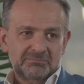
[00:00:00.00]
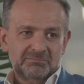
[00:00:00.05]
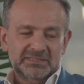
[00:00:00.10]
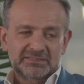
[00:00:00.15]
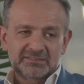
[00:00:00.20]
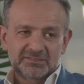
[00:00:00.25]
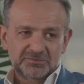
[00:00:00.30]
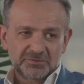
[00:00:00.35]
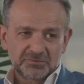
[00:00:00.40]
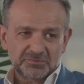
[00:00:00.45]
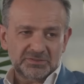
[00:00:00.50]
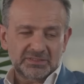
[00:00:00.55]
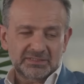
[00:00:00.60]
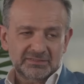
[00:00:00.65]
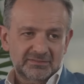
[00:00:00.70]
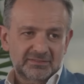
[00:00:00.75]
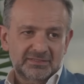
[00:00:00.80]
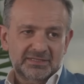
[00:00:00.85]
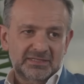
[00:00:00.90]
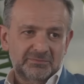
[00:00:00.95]
But there is also
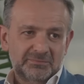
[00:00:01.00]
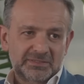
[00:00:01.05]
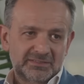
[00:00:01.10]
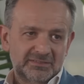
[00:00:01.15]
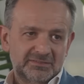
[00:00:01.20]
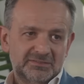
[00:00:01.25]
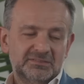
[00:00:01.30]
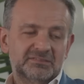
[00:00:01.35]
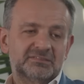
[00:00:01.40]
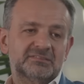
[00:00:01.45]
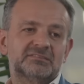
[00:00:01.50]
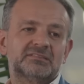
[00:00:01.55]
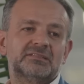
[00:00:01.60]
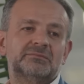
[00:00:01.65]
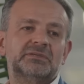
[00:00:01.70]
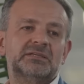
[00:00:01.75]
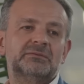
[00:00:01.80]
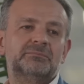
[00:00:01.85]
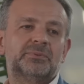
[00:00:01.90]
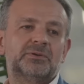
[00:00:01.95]
another element that is
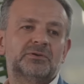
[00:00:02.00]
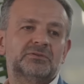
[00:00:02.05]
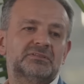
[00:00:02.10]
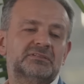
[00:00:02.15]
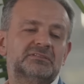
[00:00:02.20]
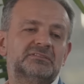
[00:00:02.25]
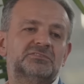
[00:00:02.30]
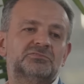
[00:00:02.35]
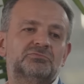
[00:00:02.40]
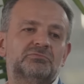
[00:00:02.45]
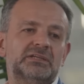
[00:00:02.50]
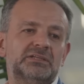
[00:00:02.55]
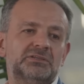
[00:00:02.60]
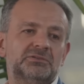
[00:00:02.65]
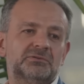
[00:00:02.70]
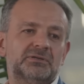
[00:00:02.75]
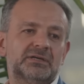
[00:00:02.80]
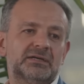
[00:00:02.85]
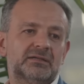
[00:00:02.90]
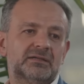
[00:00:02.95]
extremely important, is when
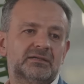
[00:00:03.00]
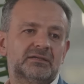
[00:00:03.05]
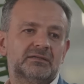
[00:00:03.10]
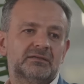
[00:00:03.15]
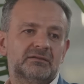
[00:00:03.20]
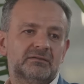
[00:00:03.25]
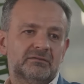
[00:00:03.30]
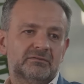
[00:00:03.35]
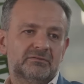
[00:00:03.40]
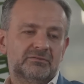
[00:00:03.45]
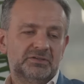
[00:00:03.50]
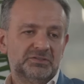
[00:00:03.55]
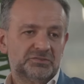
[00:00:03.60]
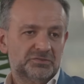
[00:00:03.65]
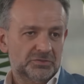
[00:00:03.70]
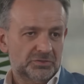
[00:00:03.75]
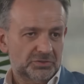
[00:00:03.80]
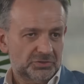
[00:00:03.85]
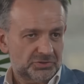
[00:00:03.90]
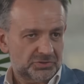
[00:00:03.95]
you are a
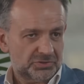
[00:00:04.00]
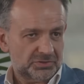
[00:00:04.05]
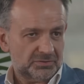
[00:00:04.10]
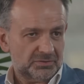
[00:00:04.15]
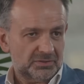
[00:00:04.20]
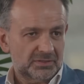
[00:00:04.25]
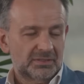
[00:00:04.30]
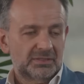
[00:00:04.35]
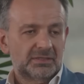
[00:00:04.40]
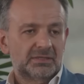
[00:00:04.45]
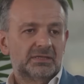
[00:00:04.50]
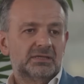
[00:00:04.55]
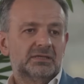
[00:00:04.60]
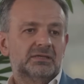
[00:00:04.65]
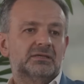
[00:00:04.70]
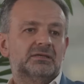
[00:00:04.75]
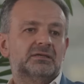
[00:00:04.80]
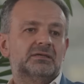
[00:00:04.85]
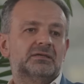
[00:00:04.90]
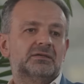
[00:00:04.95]
researcher,
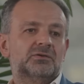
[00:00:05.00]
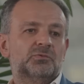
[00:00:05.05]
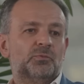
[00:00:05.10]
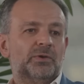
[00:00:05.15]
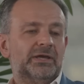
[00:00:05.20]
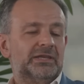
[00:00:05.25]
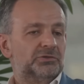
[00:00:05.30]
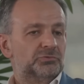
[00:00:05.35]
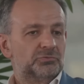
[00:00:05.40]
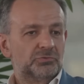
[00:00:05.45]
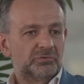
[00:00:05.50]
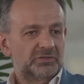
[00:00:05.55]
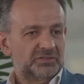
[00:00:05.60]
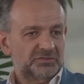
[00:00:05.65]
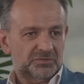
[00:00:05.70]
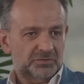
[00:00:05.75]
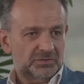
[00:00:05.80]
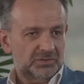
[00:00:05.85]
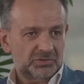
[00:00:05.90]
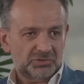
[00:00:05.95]
when you do
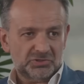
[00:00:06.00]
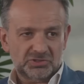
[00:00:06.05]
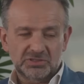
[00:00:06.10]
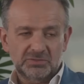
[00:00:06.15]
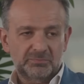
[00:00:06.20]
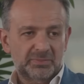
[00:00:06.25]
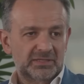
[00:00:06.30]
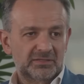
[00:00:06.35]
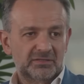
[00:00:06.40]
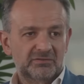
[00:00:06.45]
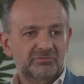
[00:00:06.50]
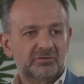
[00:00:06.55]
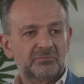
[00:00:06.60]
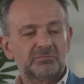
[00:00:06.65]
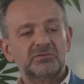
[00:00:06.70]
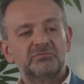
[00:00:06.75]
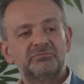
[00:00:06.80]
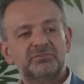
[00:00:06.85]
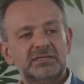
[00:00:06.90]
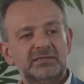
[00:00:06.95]
research, independently
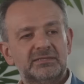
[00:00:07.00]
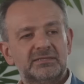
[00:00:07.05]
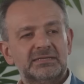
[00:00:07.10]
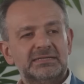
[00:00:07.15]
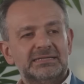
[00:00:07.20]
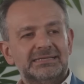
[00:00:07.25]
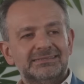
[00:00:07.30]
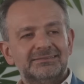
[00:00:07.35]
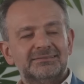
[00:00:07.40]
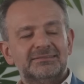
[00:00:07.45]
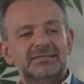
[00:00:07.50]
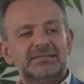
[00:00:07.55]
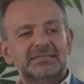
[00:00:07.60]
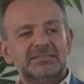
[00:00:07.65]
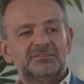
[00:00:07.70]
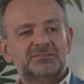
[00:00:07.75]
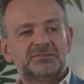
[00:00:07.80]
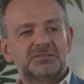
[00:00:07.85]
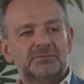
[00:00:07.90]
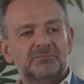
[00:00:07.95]
from the field, there
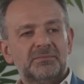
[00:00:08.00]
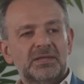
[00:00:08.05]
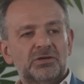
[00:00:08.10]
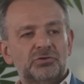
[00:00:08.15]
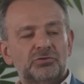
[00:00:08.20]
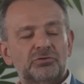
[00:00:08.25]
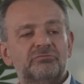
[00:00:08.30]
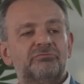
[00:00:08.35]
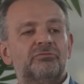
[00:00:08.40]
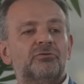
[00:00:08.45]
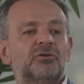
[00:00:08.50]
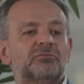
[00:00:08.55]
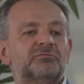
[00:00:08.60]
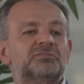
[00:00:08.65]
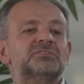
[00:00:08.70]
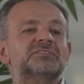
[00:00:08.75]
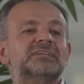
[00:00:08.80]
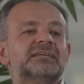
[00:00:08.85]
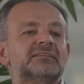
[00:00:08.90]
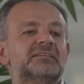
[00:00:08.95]
is you follow
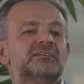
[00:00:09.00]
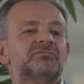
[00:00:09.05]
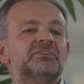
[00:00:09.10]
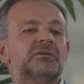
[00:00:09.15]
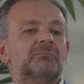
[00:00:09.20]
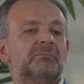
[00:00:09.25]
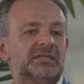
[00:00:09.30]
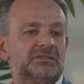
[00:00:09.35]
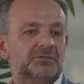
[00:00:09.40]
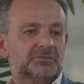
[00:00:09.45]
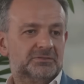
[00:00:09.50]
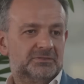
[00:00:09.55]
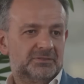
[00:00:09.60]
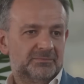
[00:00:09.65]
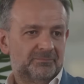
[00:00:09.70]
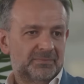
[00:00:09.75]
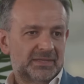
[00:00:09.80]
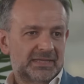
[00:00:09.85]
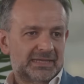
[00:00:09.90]
the scientific method.